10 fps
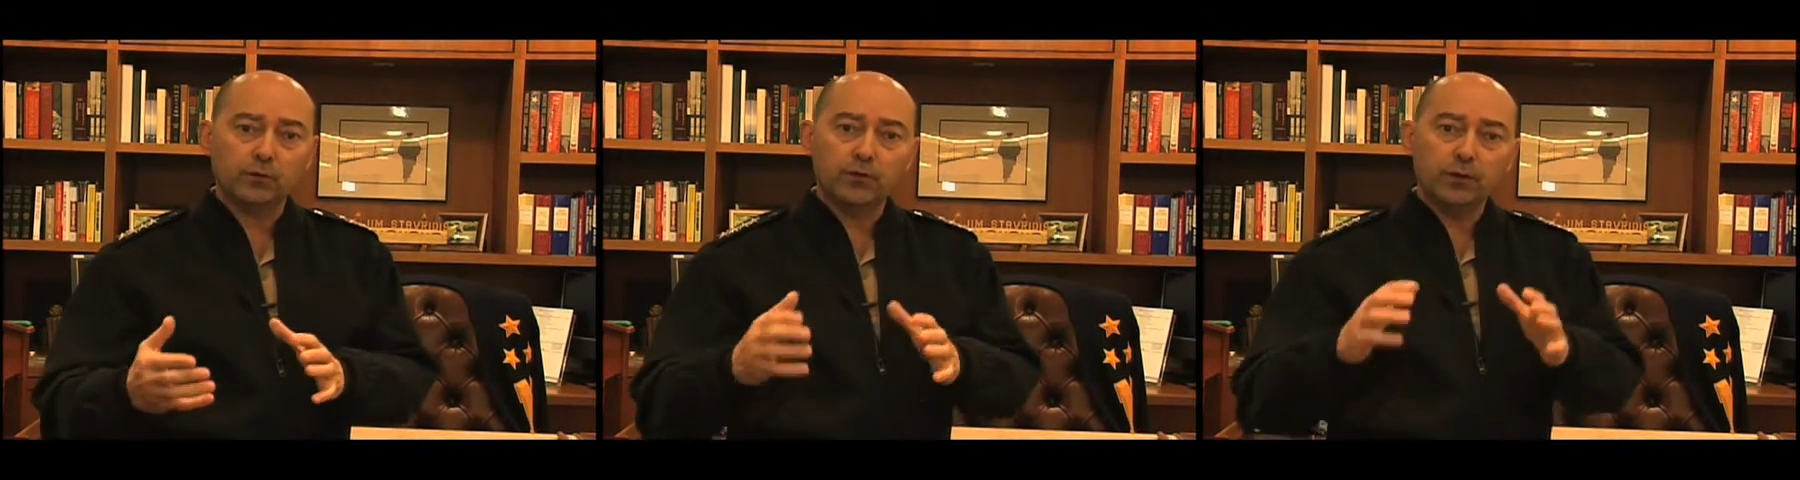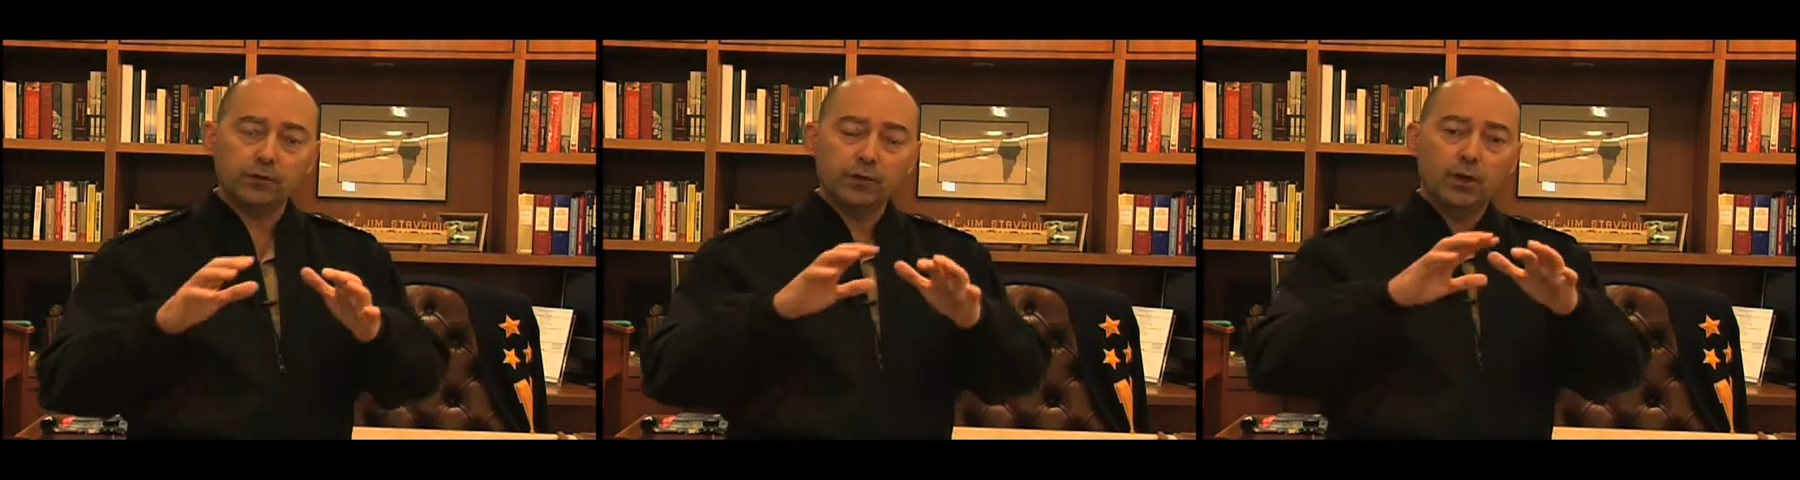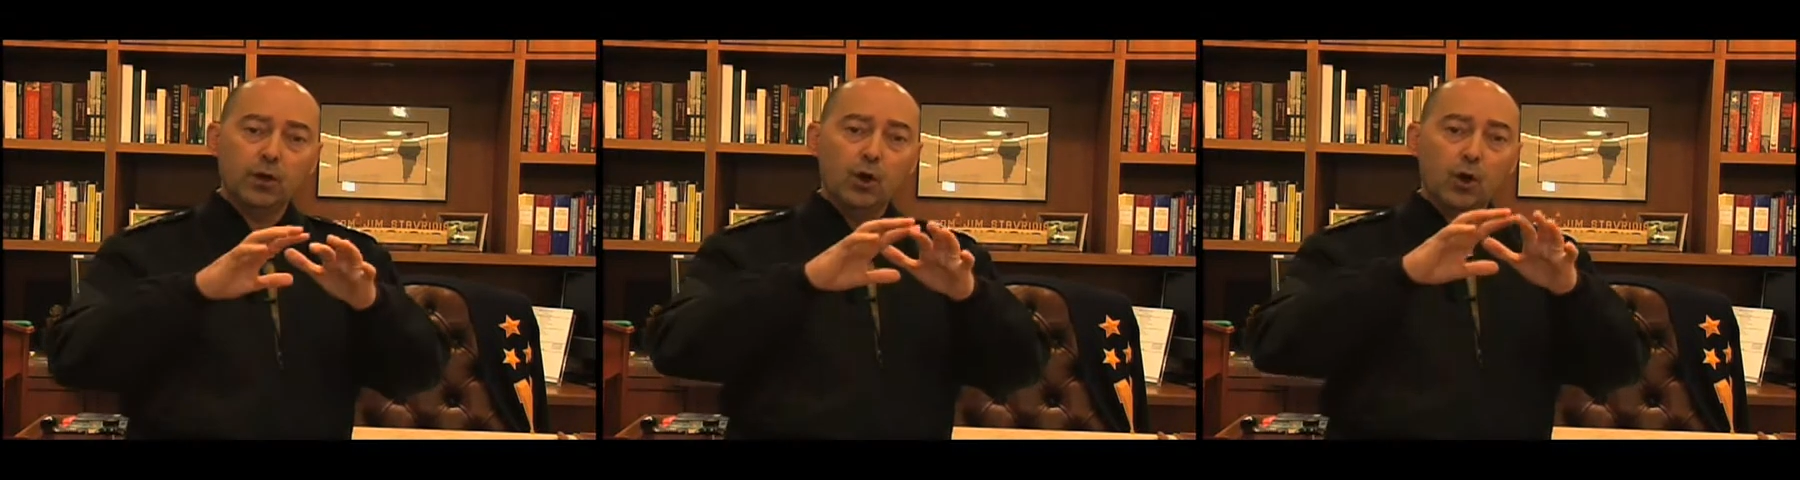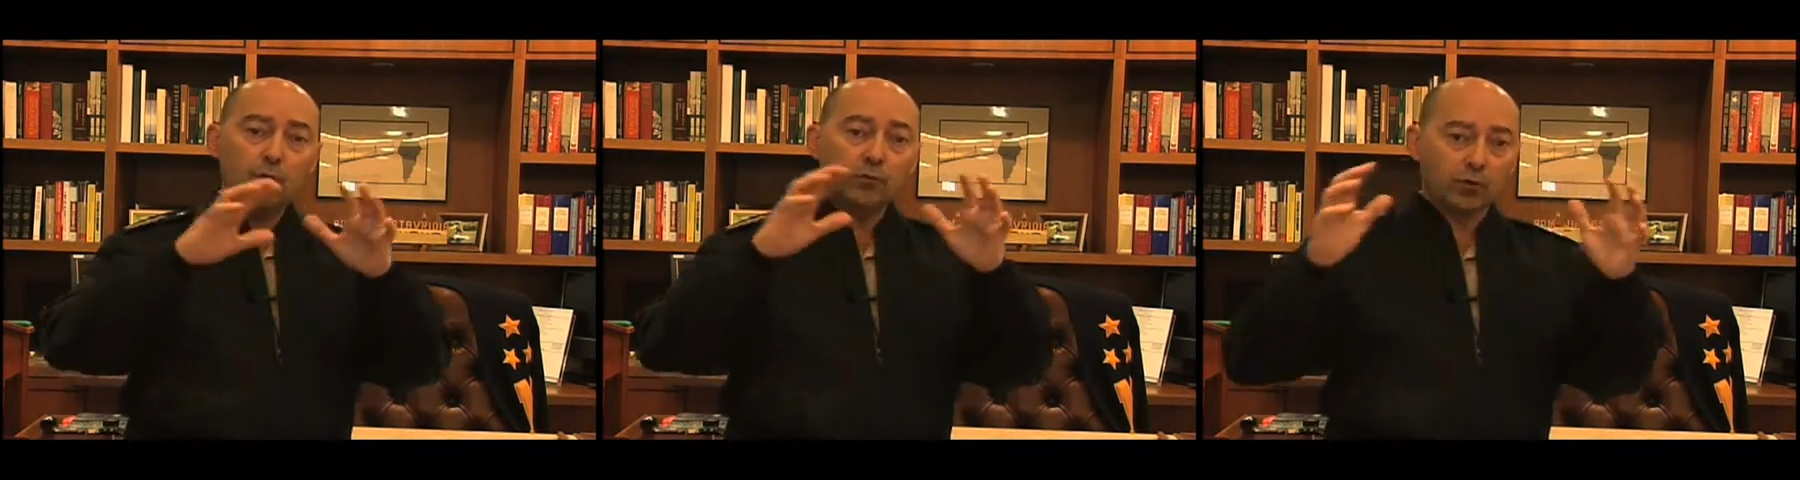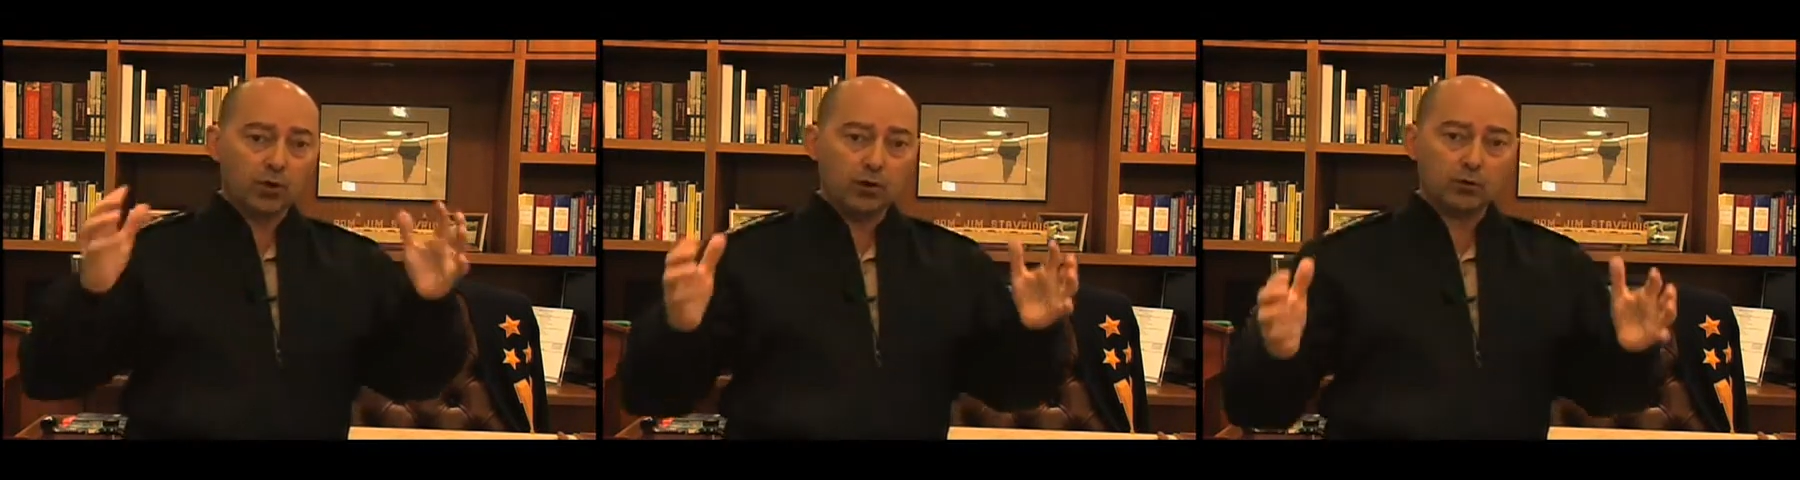So, this
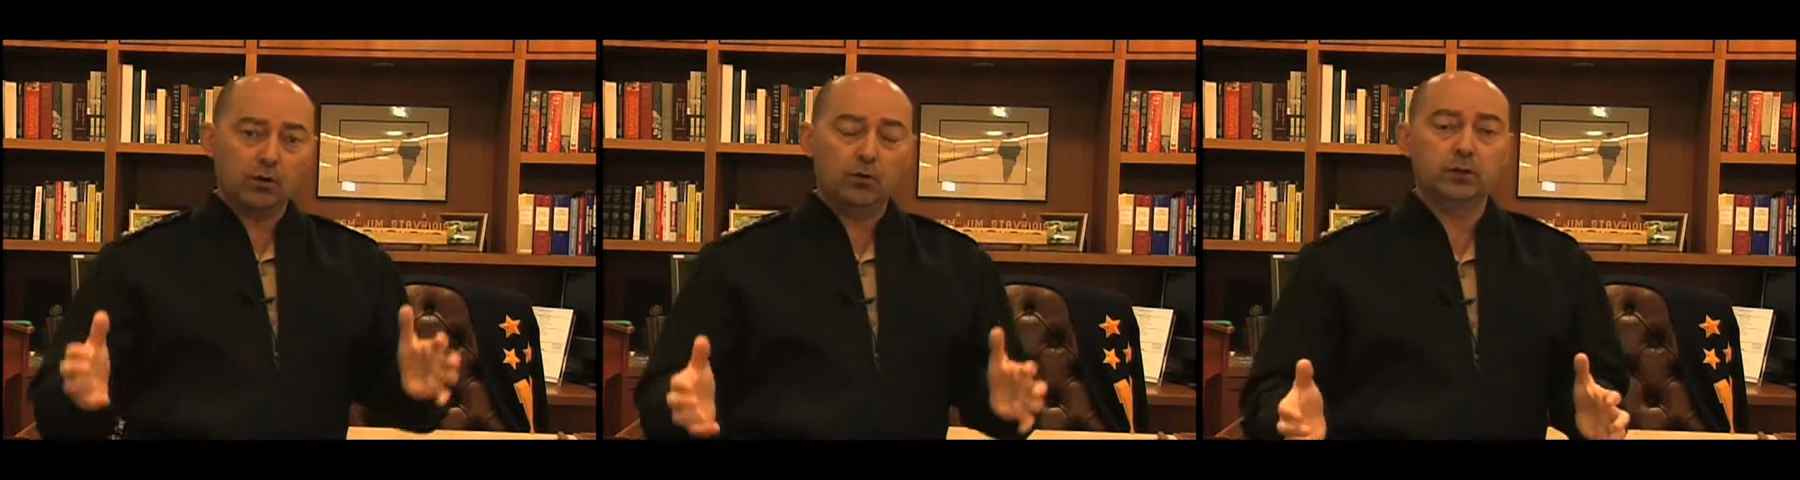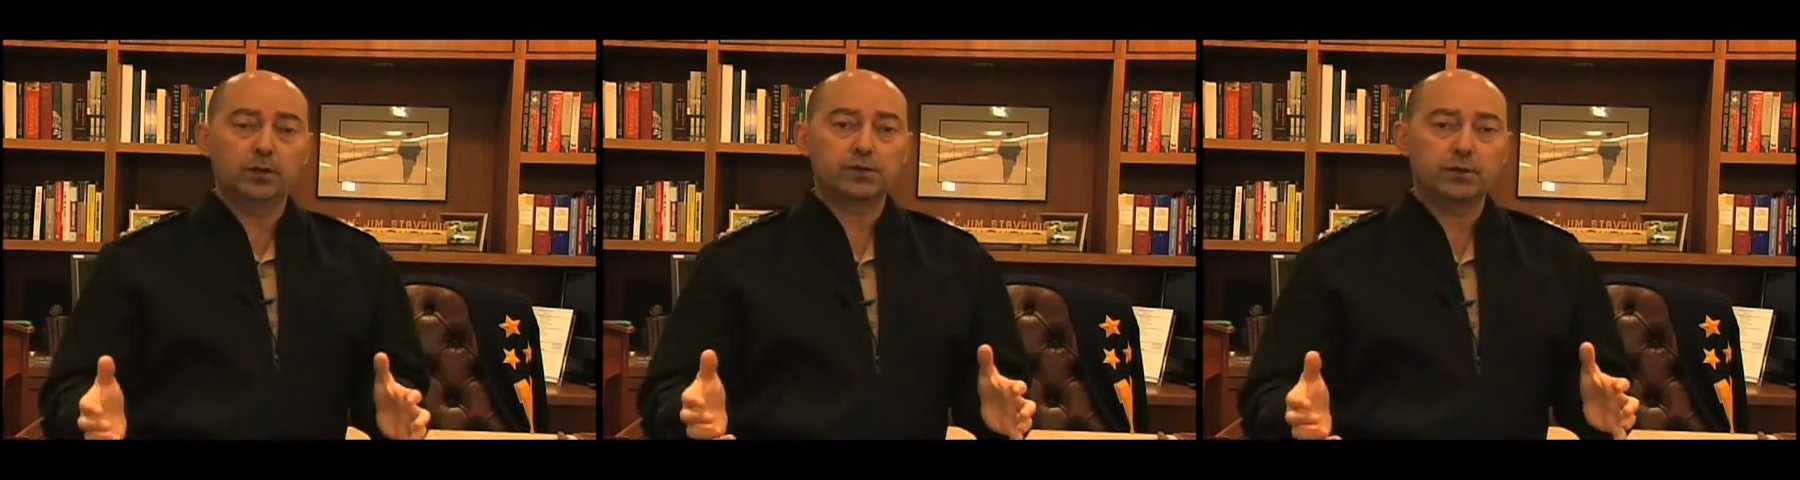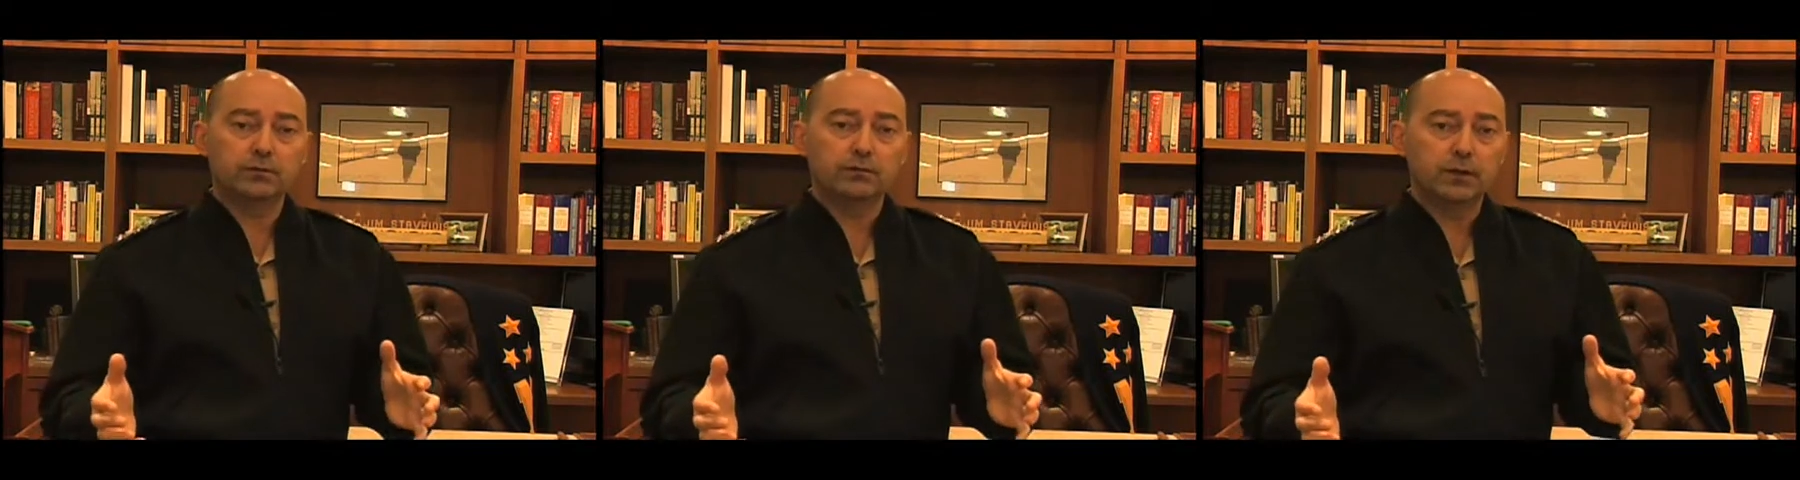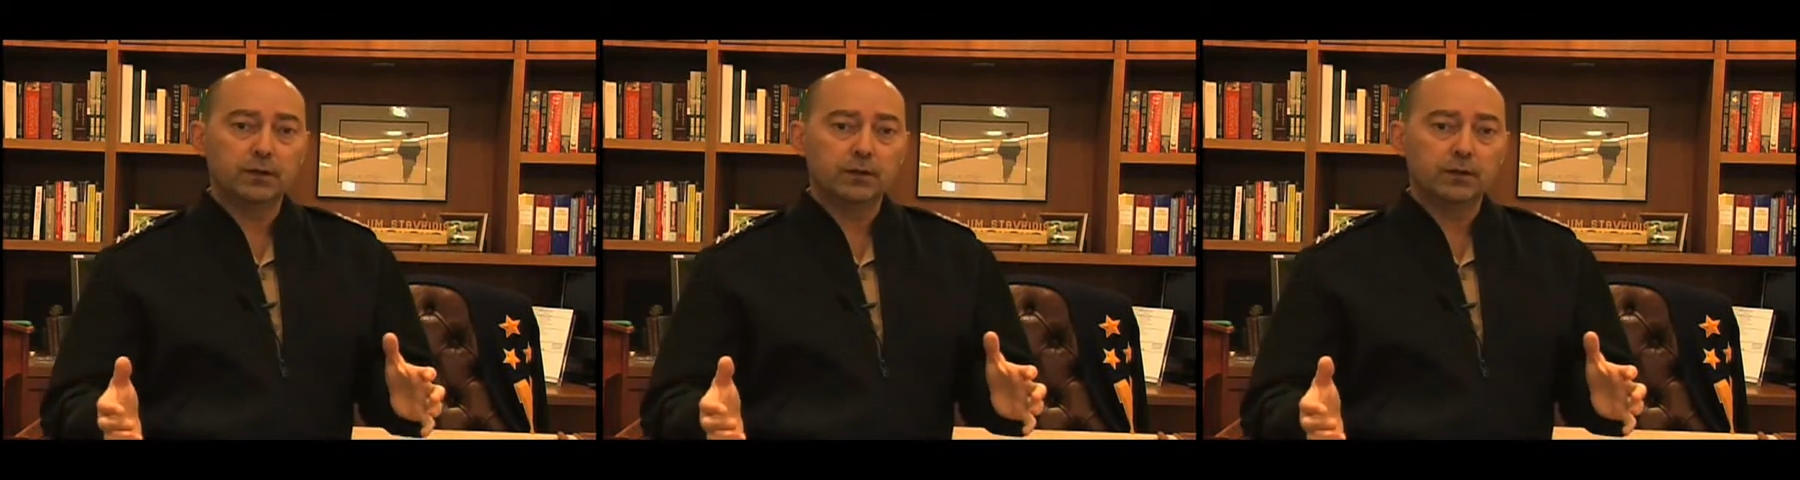overall coalition